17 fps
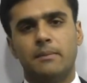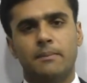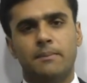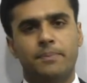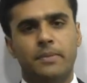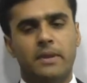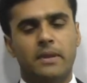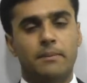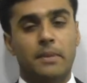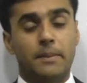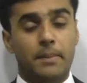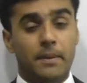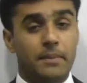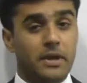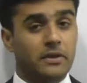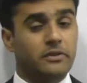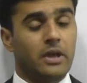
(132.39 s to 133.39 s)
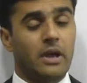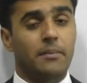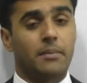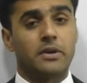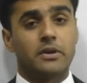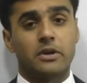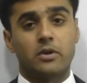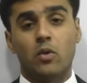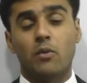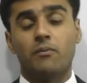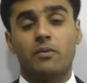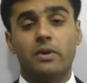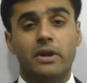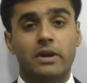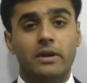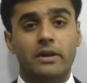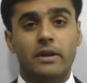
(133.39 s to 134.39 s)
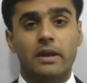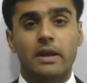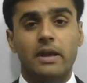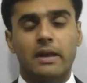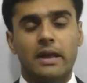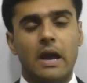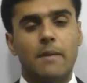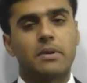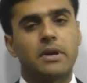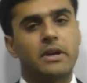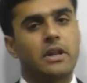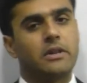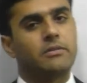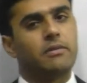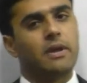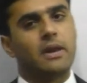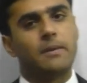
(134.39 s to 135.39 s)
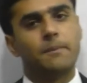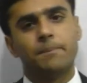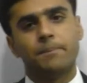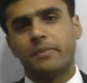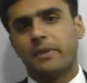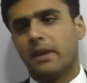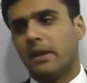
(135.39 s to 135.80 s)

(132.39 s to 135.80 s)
BPP exam kit and hopefully in Kaplan as well,